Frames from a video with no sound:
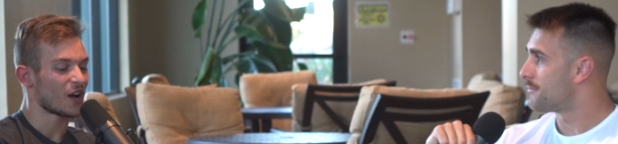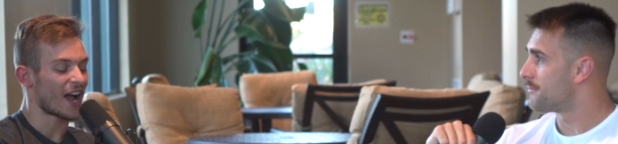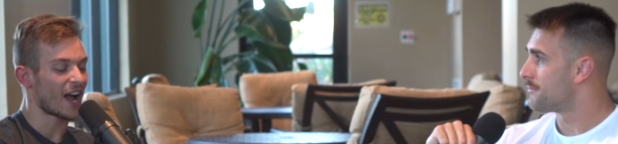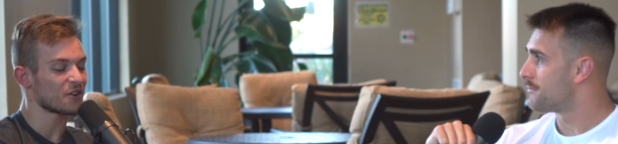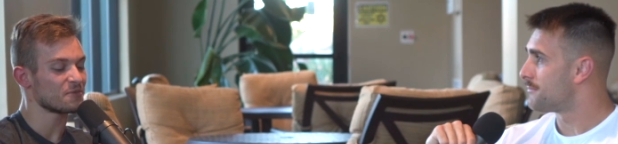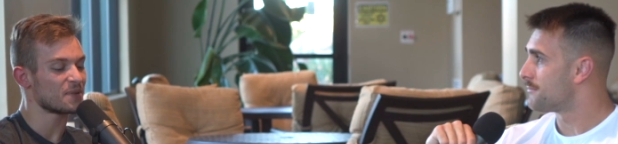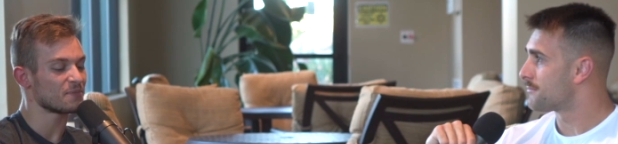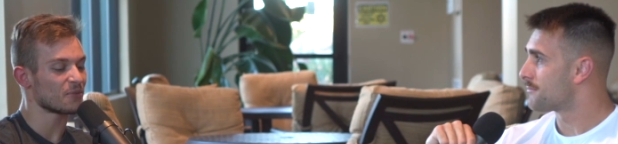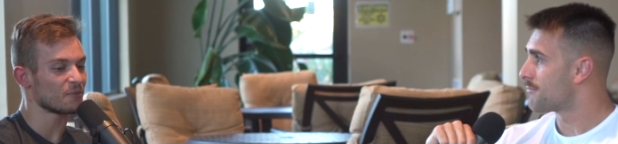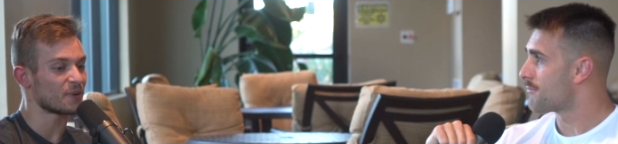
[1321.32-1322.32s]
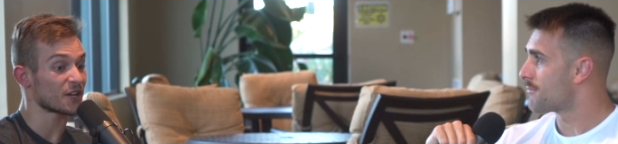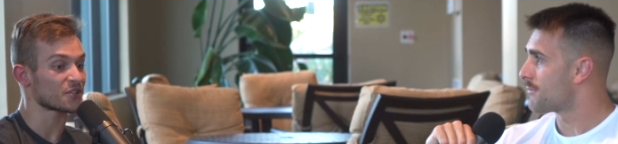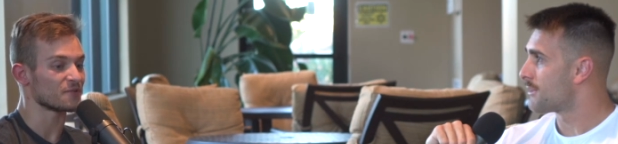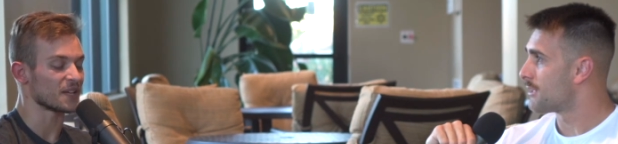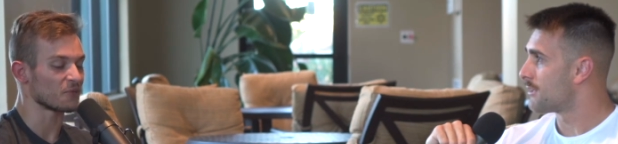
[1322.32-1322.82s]
Speaker 1: how do people
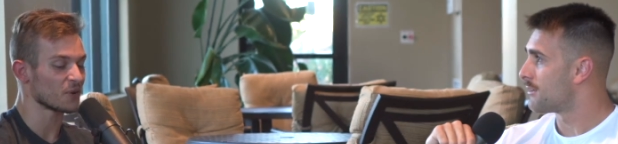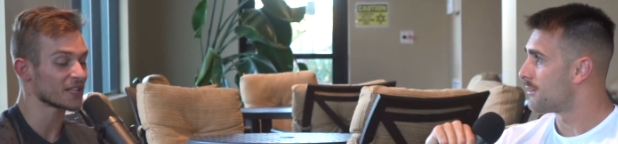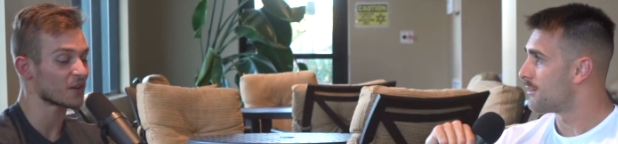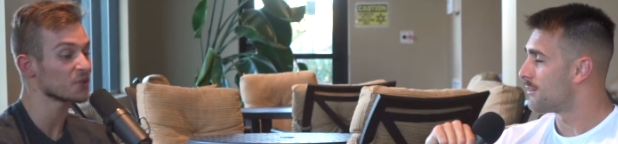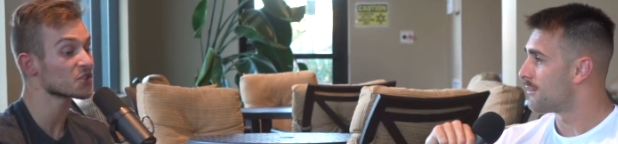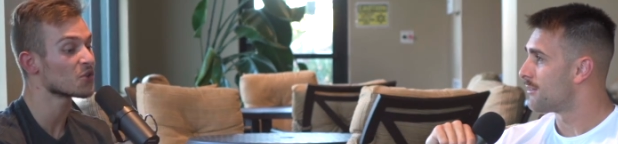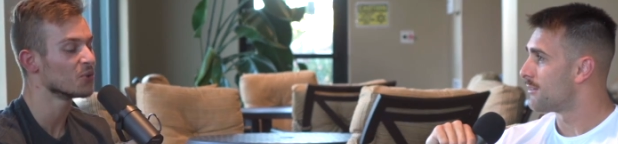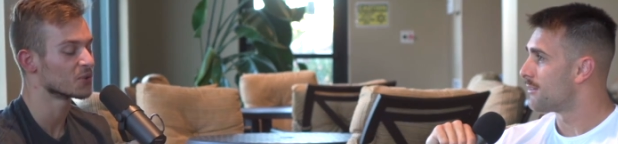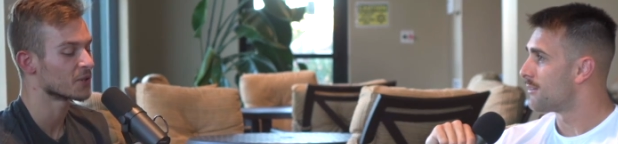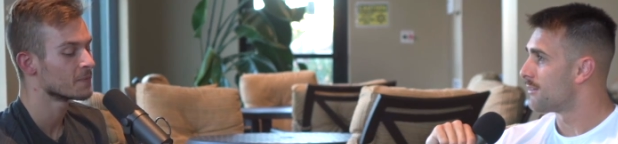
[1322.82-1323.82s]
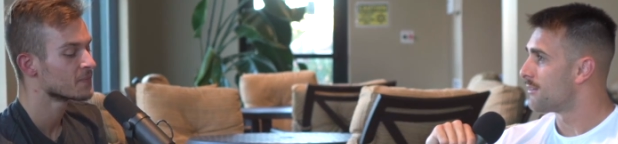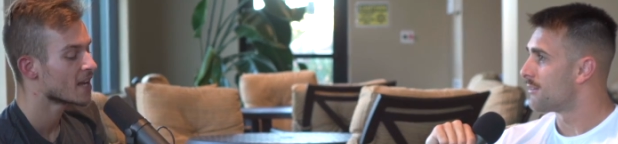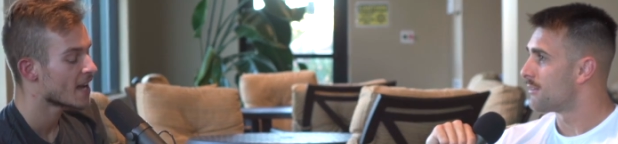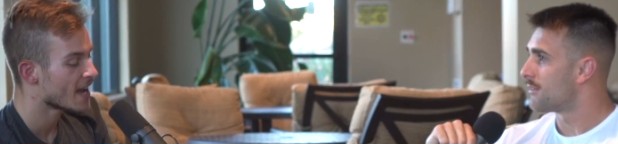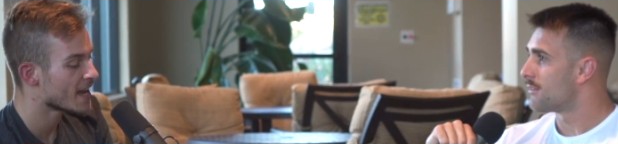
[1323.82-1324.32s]
picture me what like what's cooler
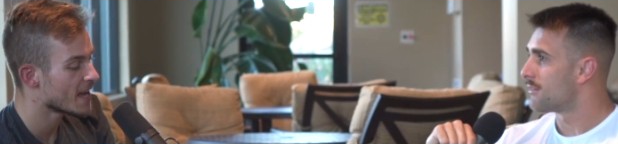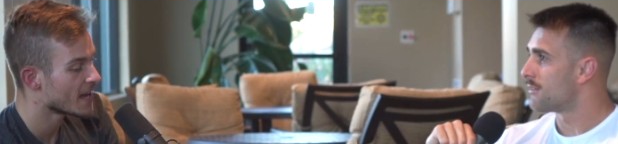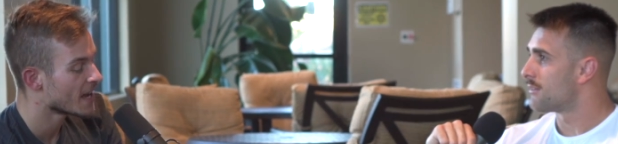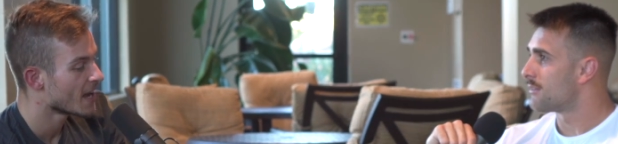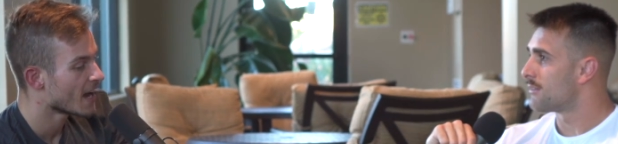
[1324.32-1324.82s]
hey